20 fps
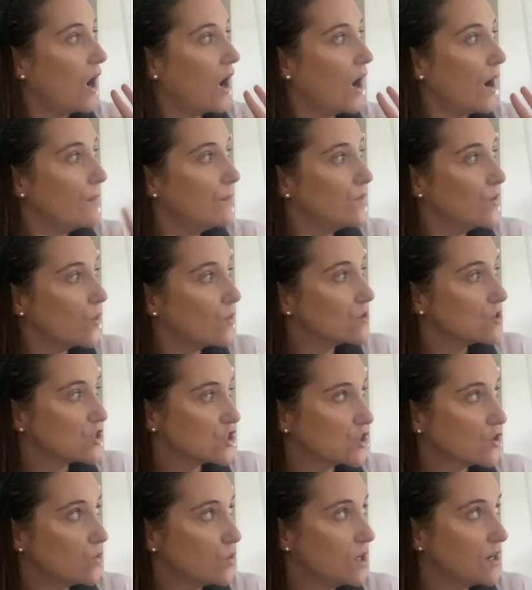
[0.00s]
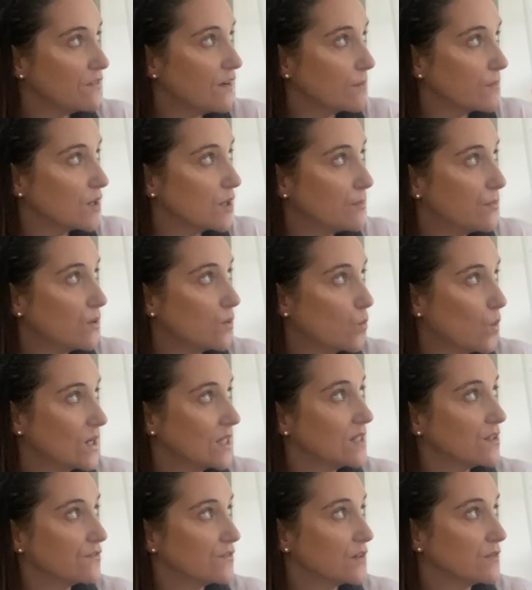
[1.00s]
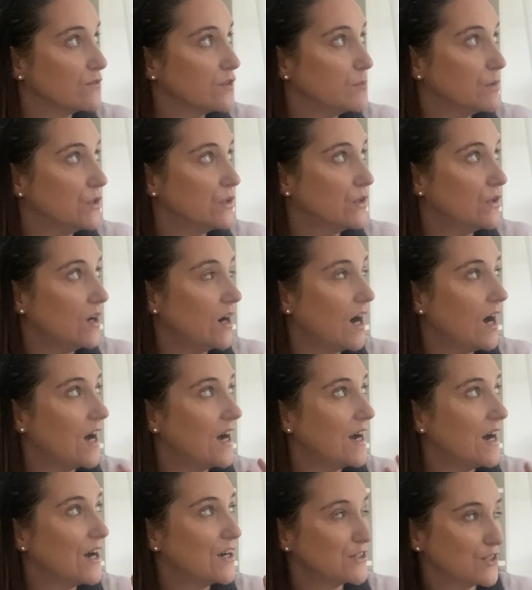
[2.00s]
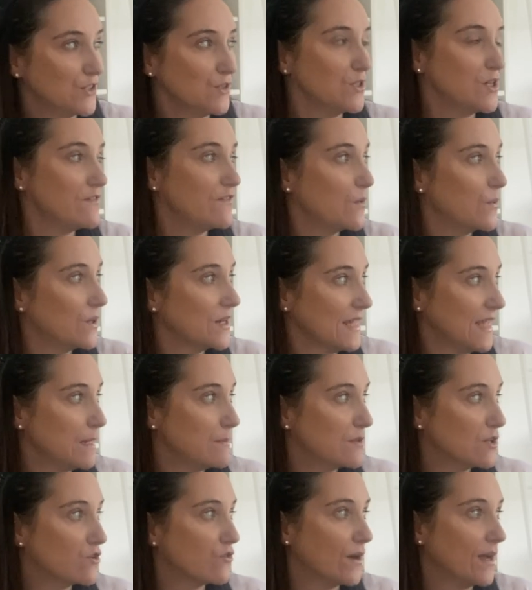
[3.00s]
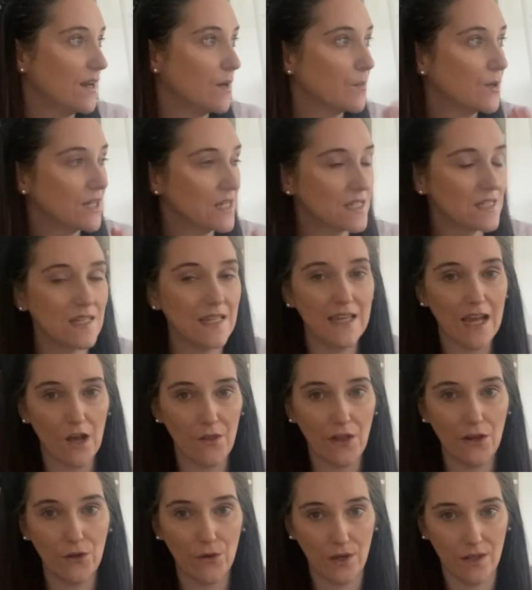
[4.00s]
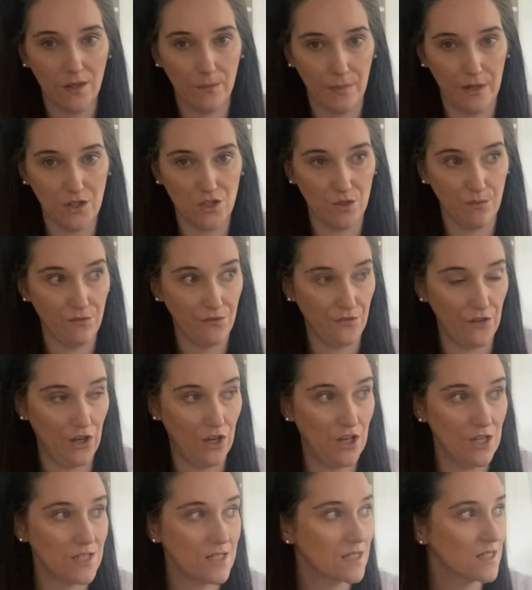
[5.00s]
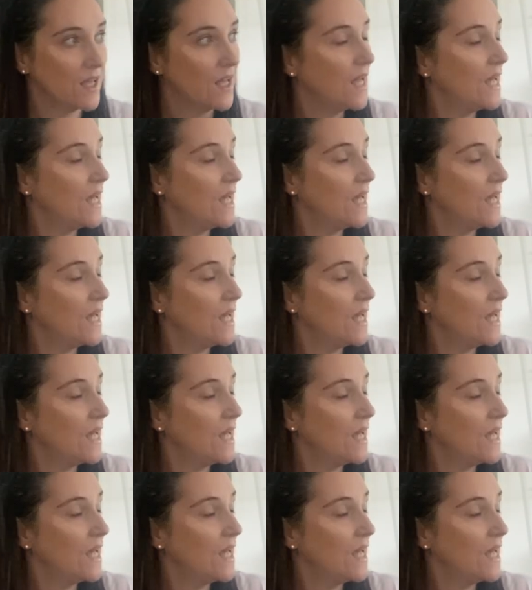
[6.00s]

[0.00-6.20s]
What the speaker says: I'm not sure if I'm going to put one in the front room or not. I don't know if I want to keep the green. I'm going to see how they look in the bedroom first